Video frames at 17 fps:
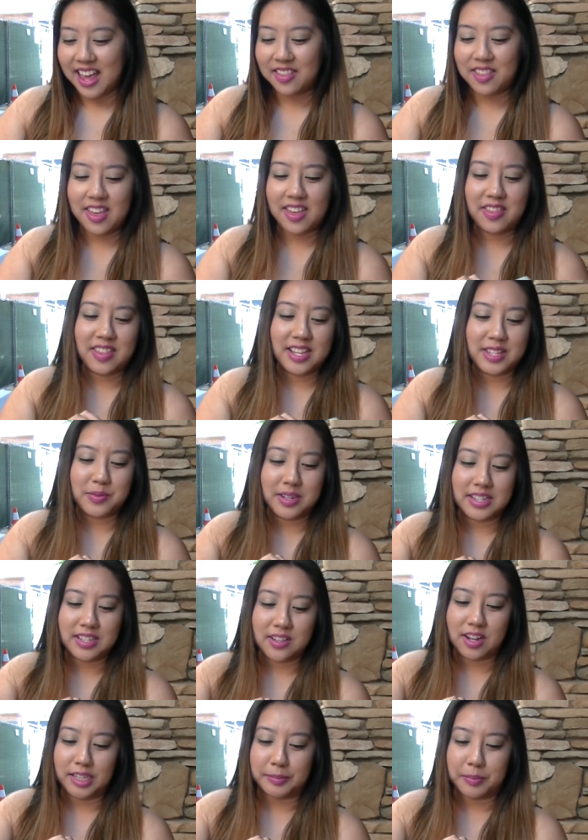and then this
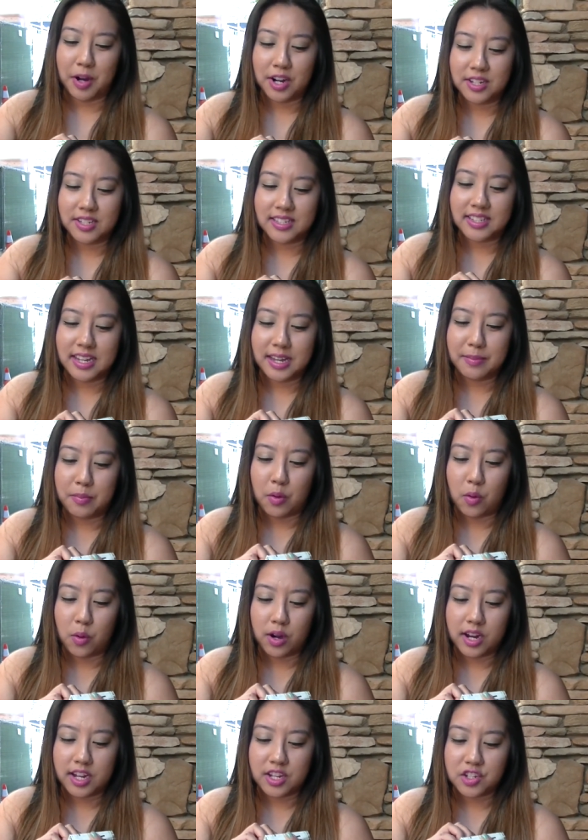one's called parsley
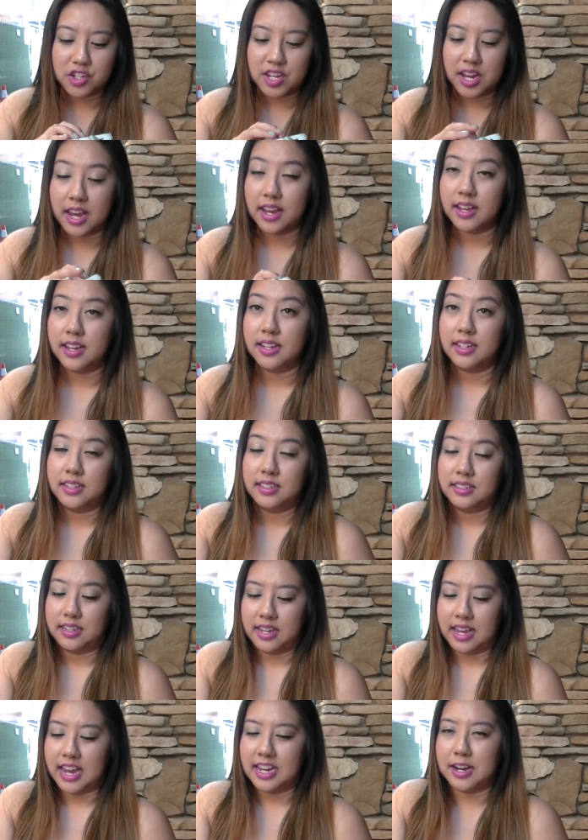porridge,
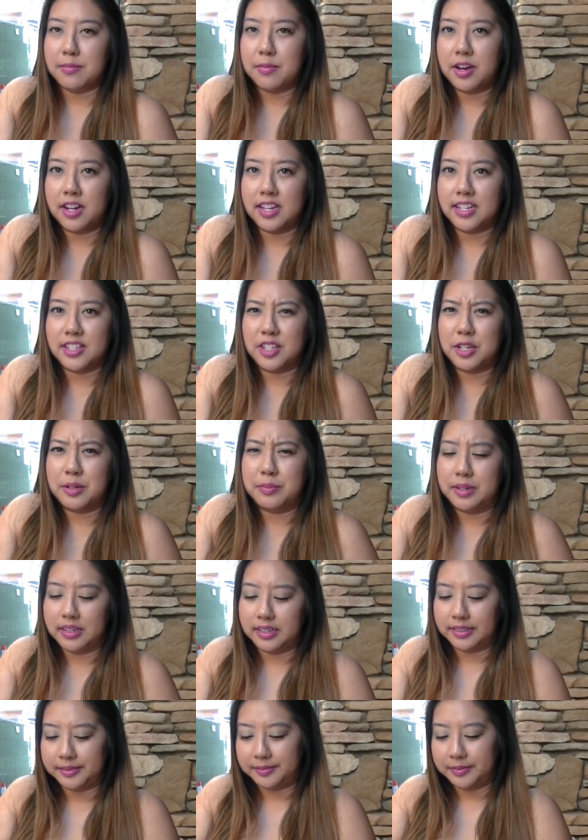hand and body soap.
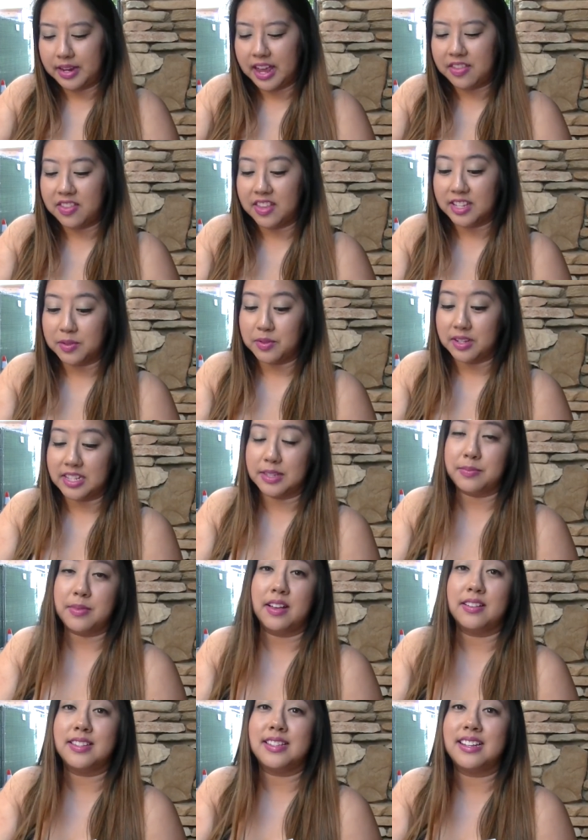And this one
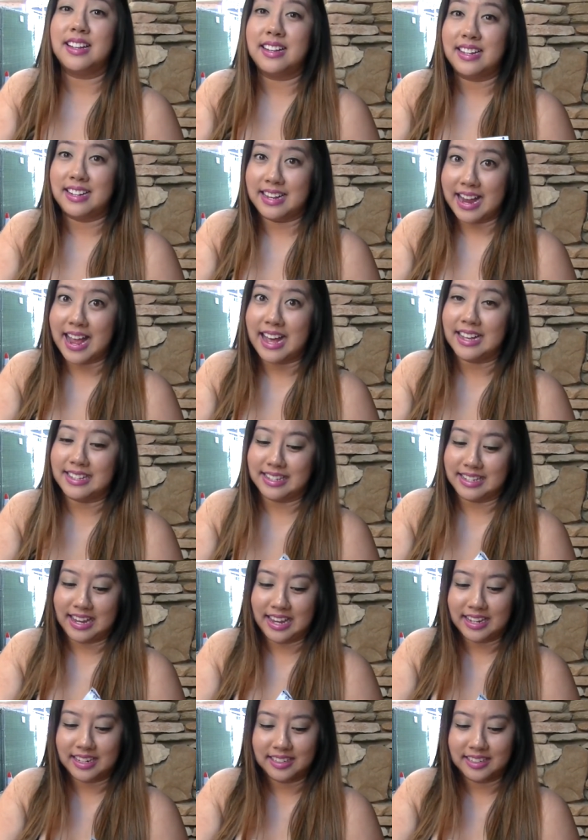smells nasty.